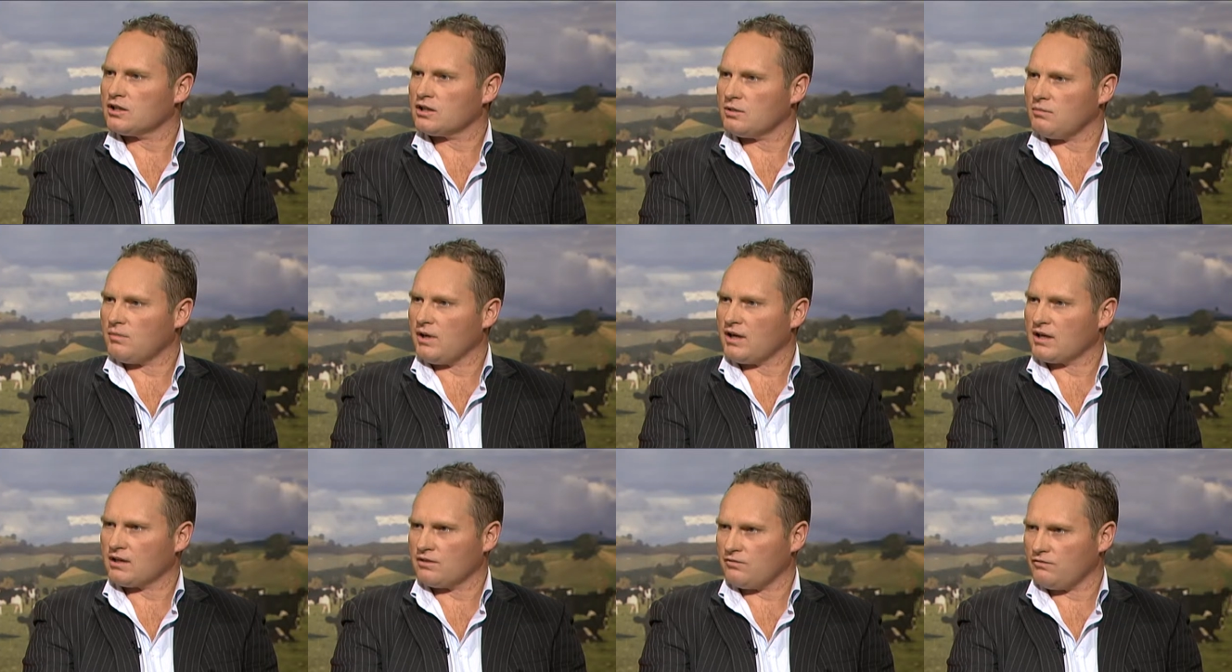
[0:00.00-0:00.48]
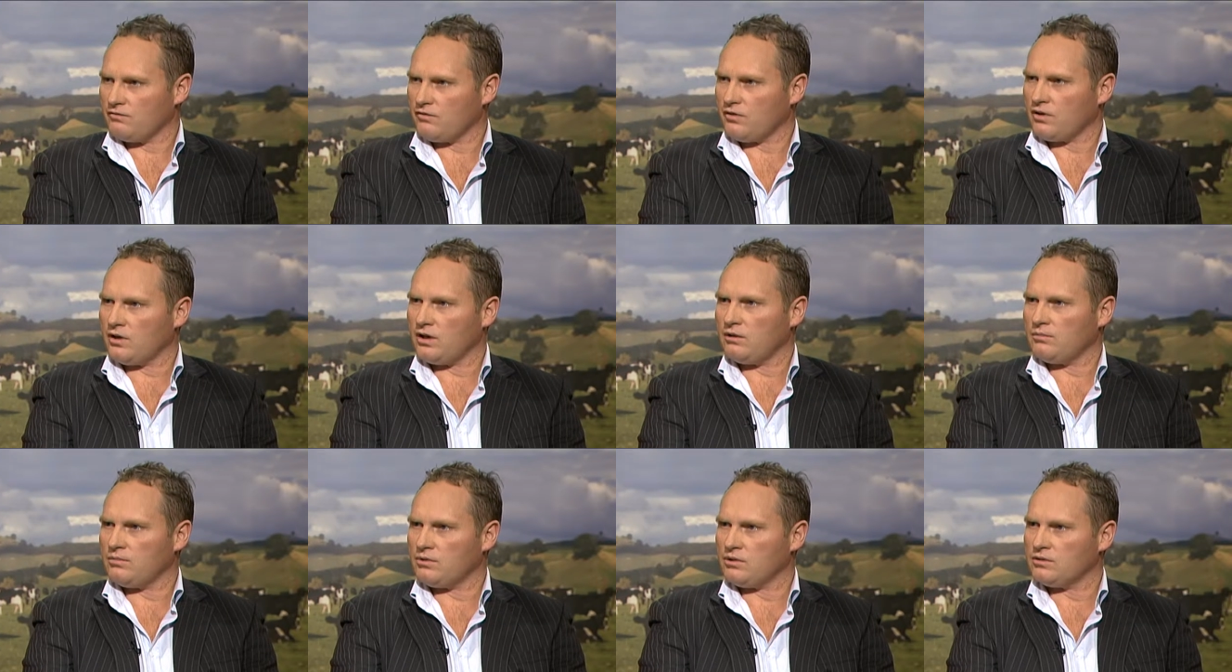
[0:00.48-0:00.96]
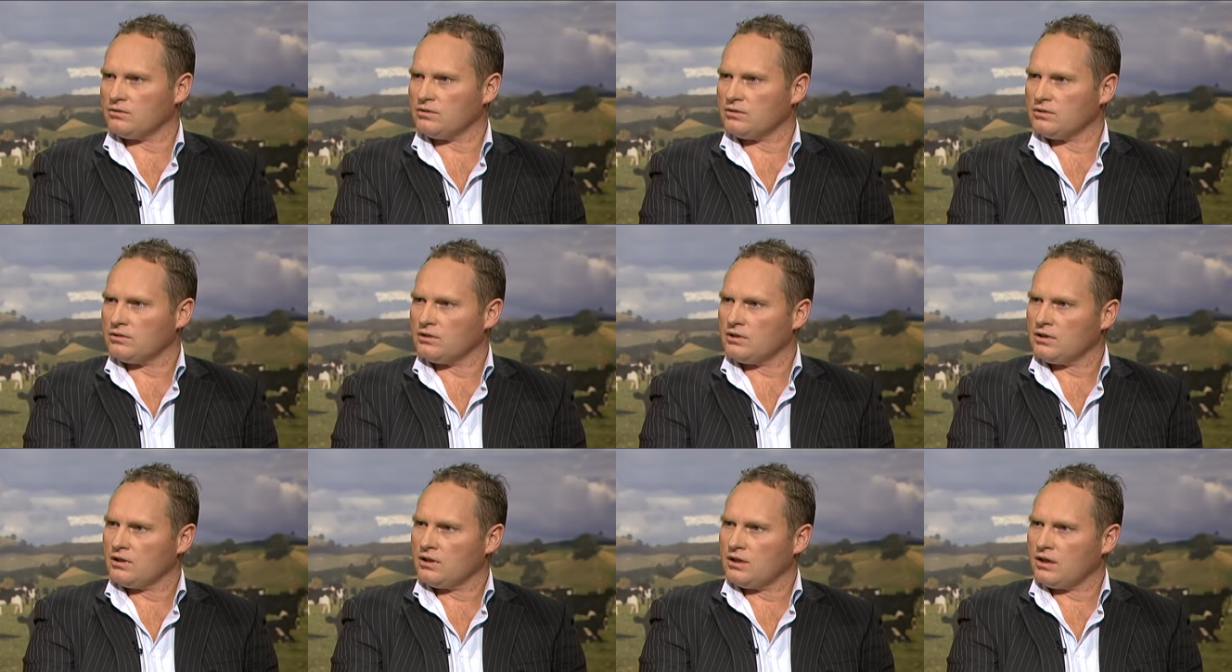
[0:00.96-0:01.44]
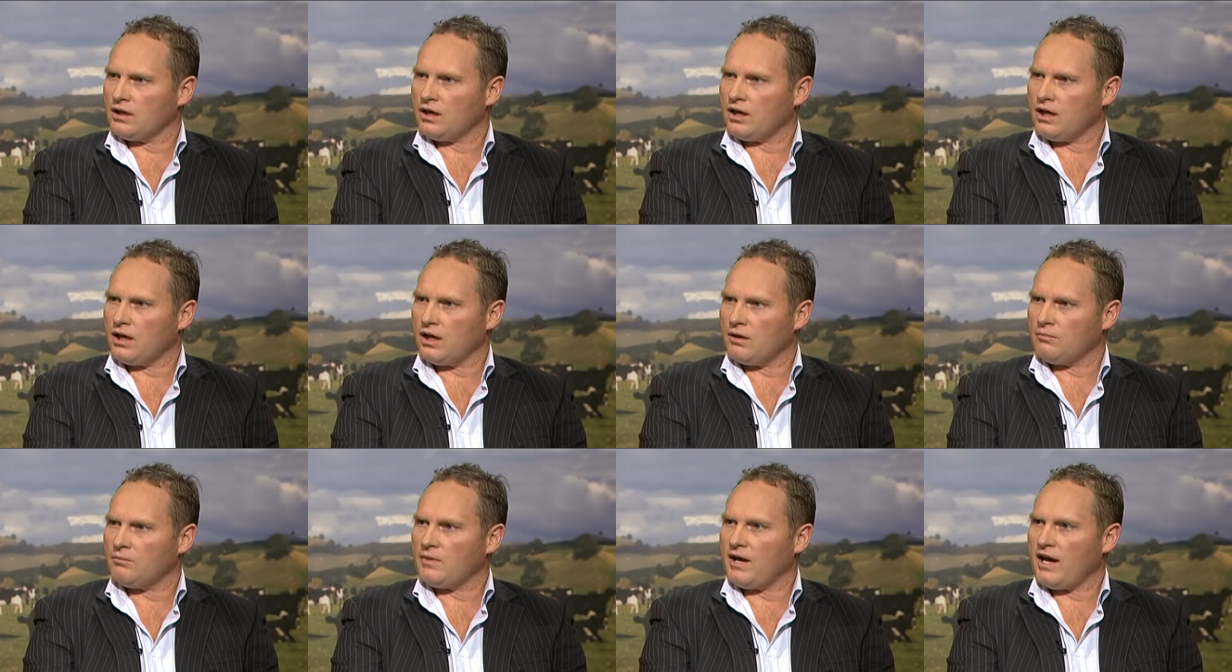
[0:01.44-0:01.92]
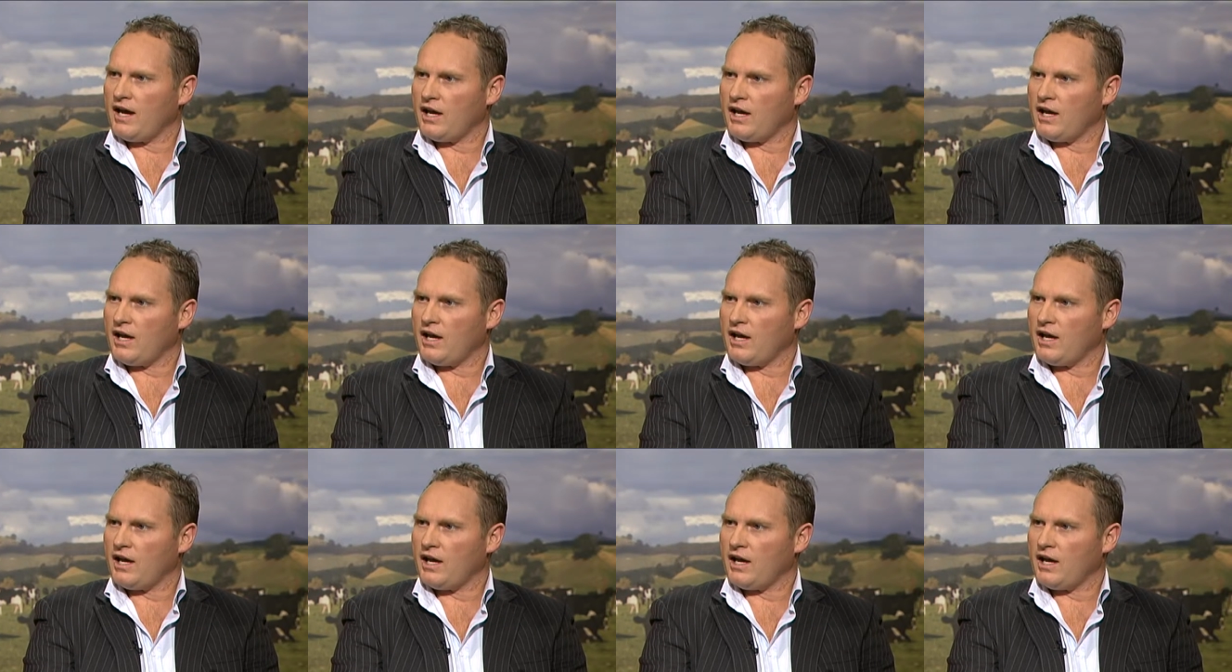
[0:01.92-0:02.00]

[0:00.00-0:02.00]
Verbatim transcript: to make it viable um, right.